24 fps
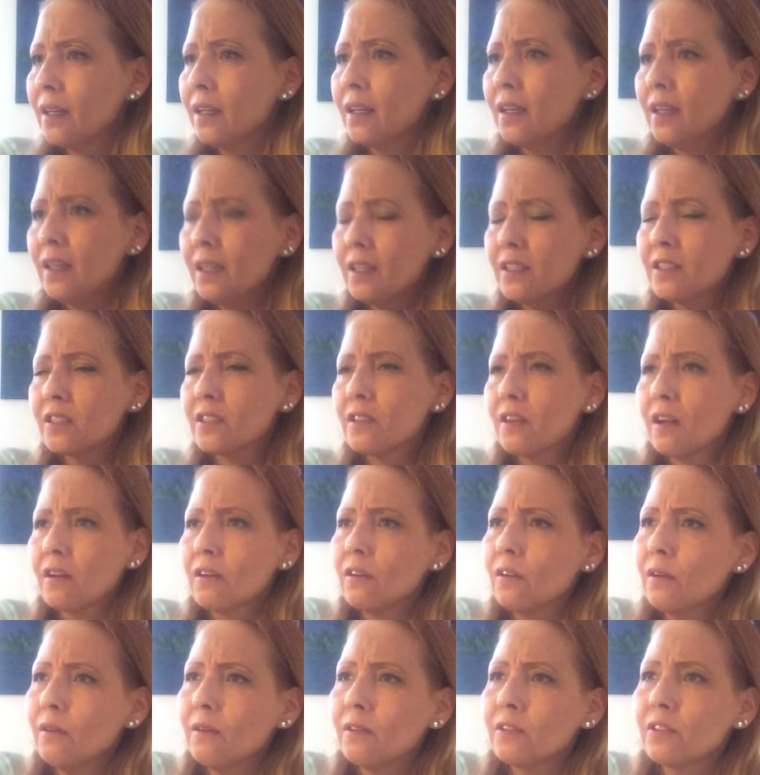He's
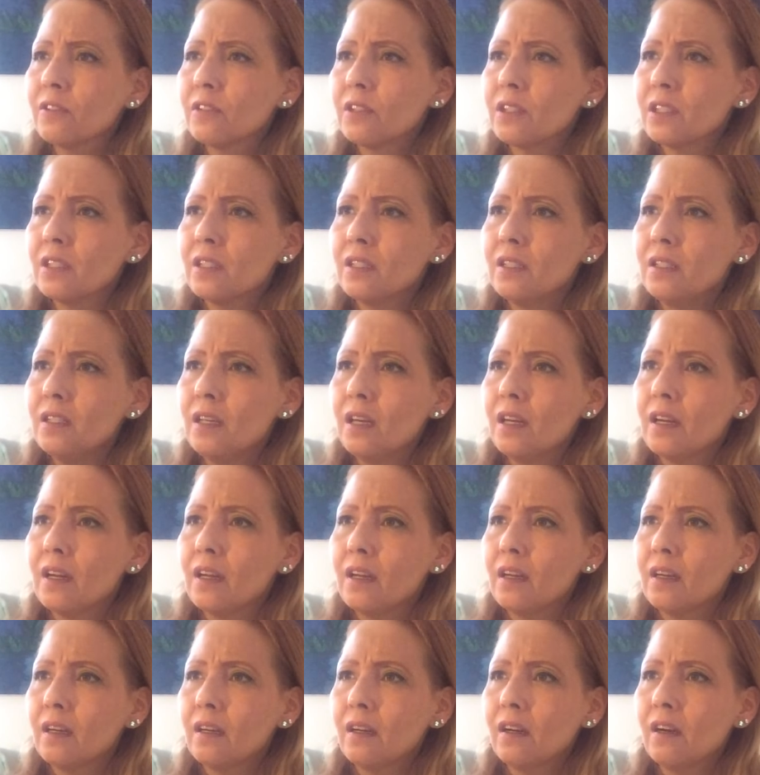not going to see it.
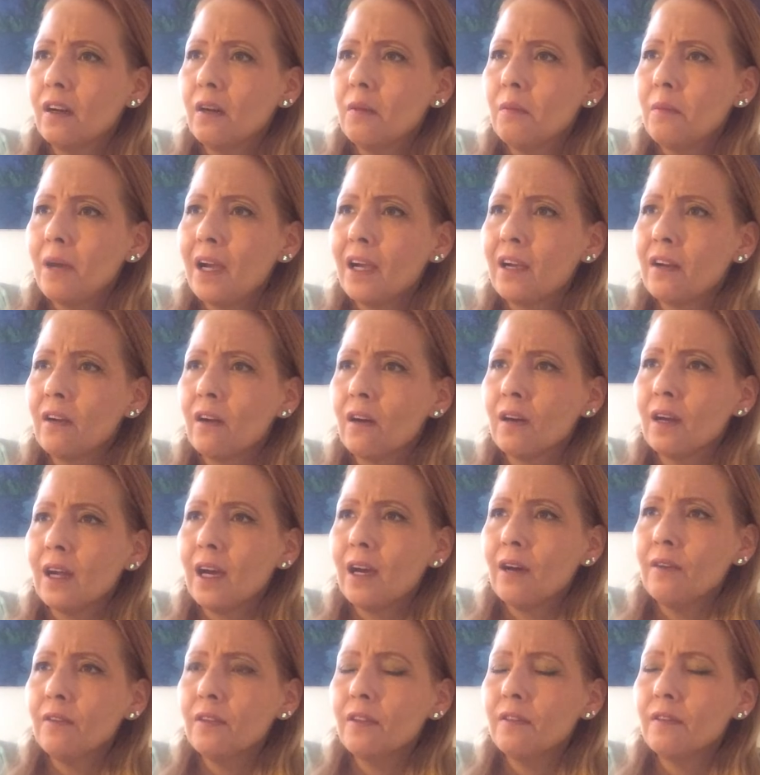Oh my God!
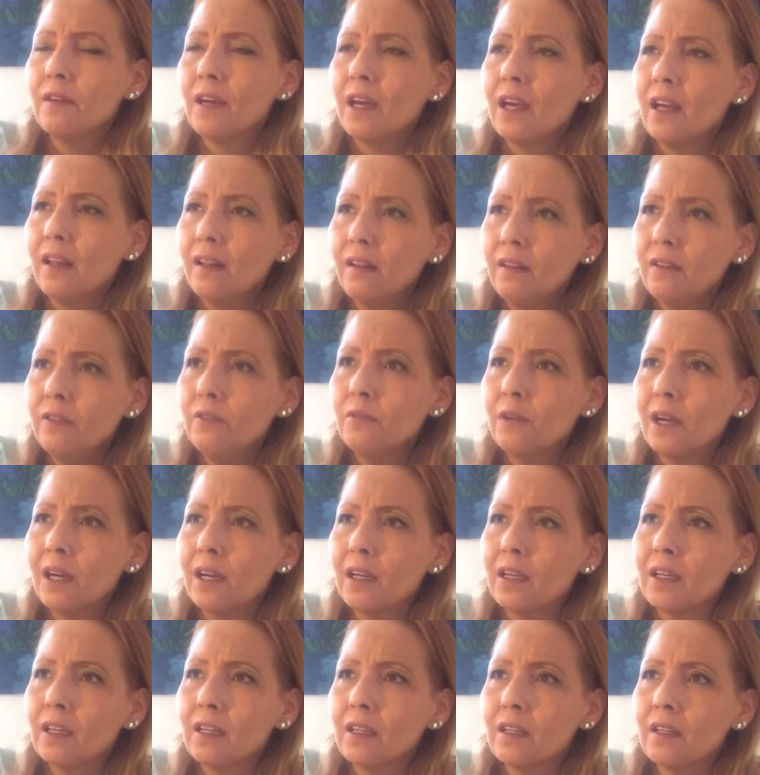How the hell do
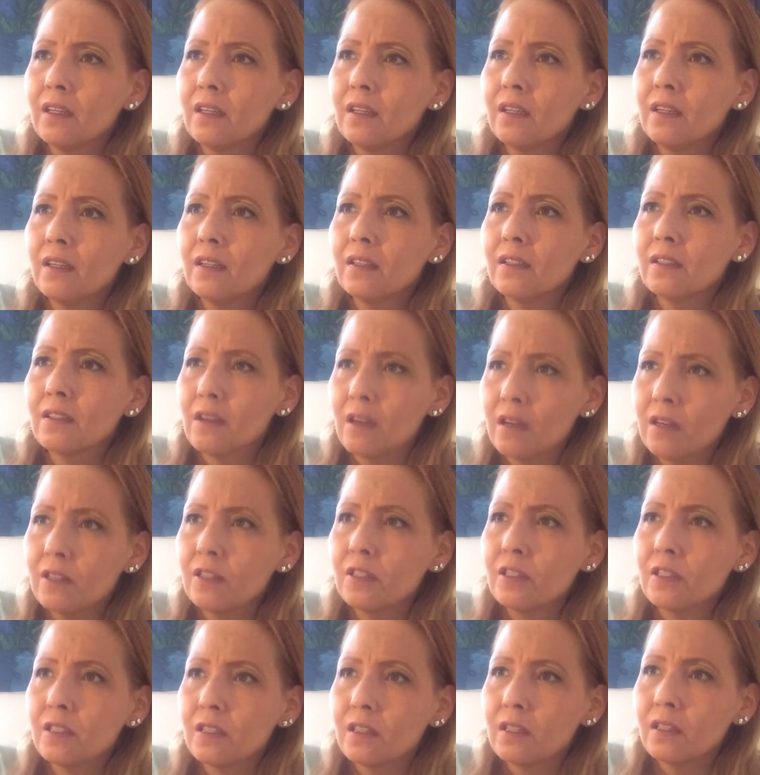I get in
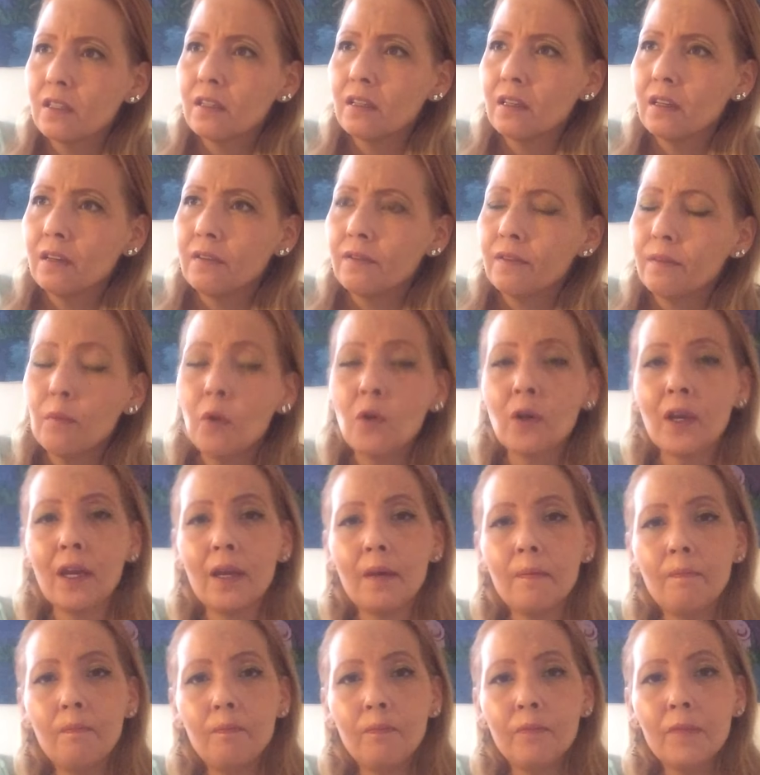touch? Of,
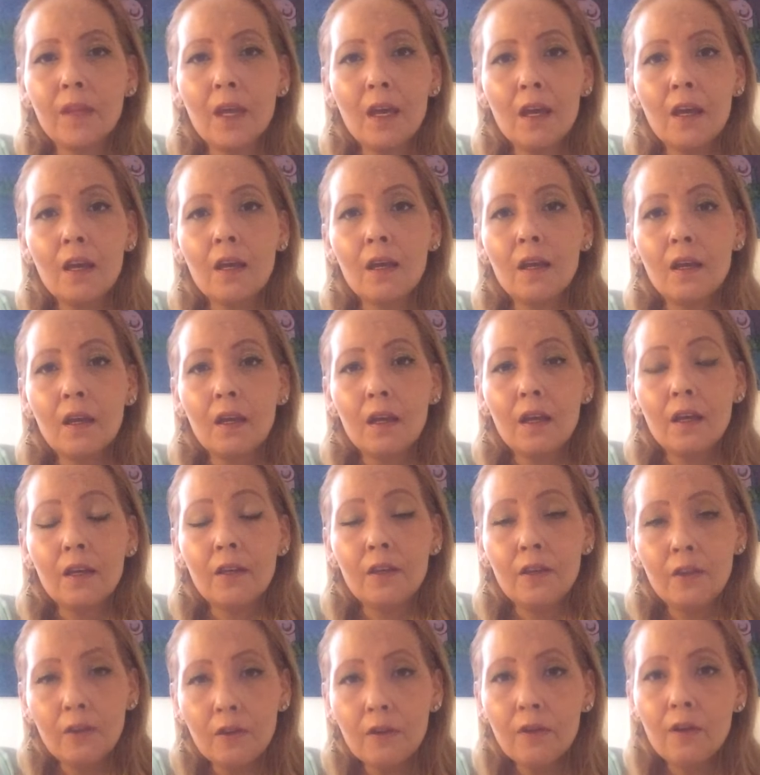okay,
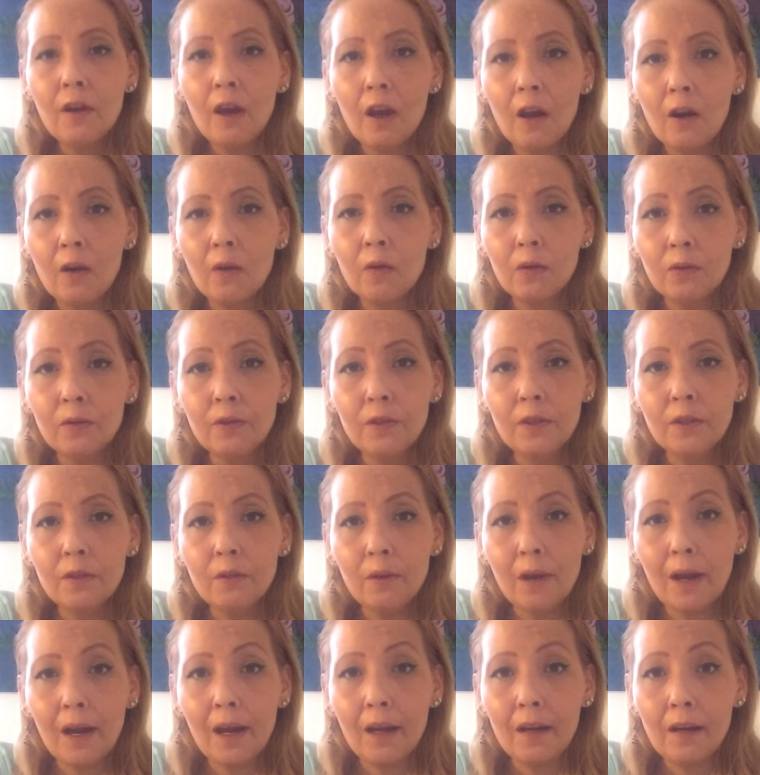you know who
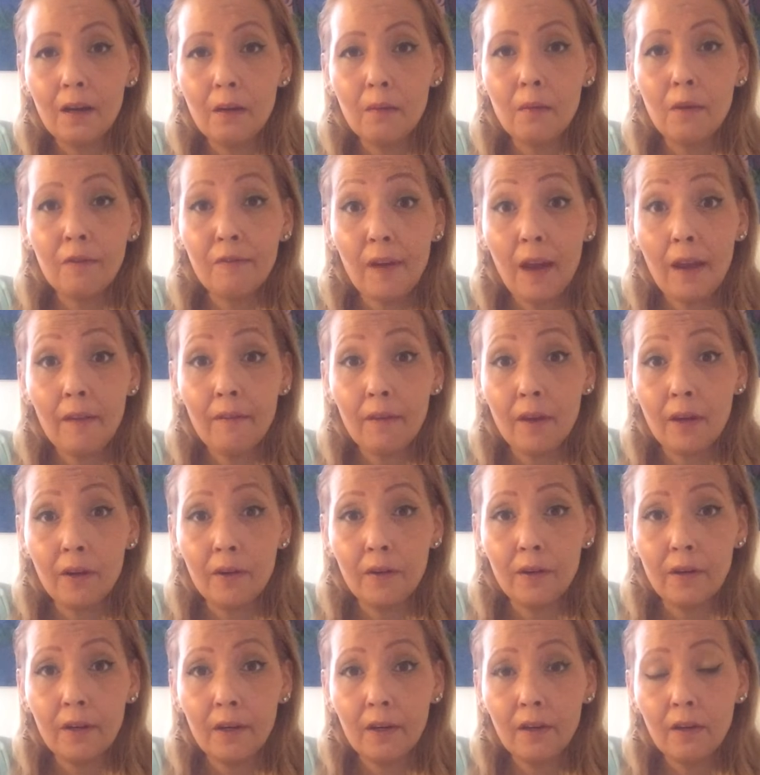you are, number
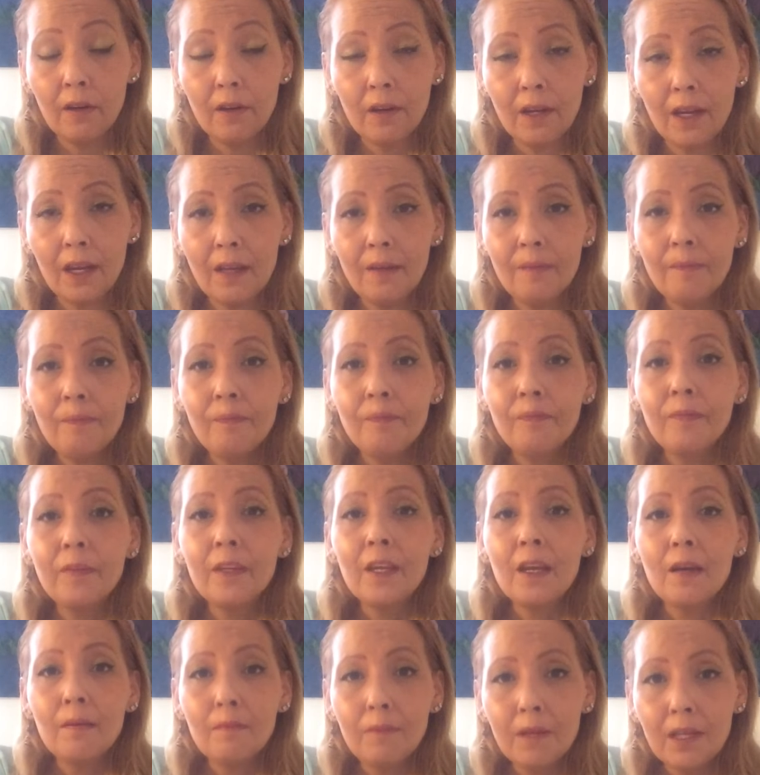500, okay?
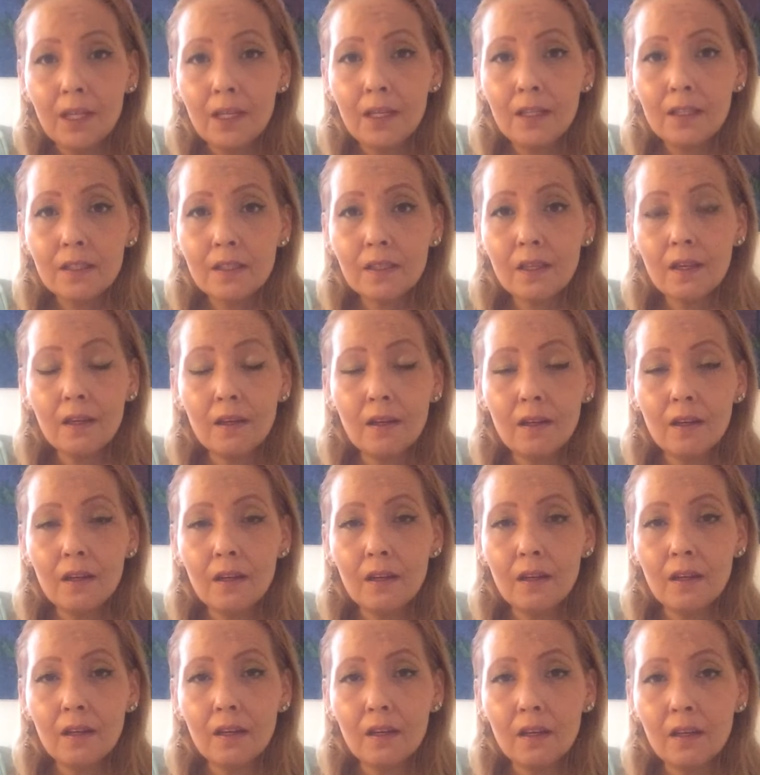Please
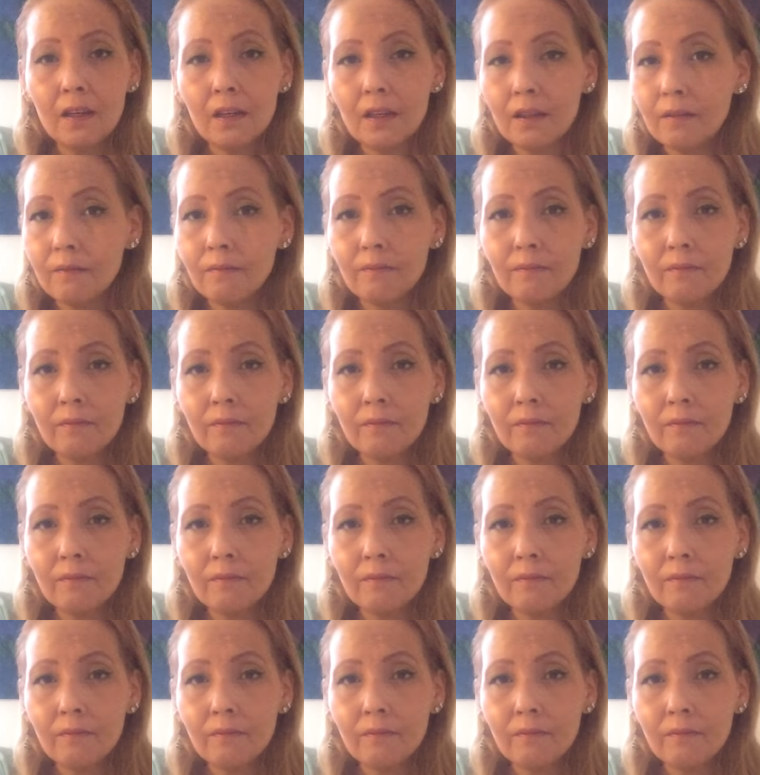uh,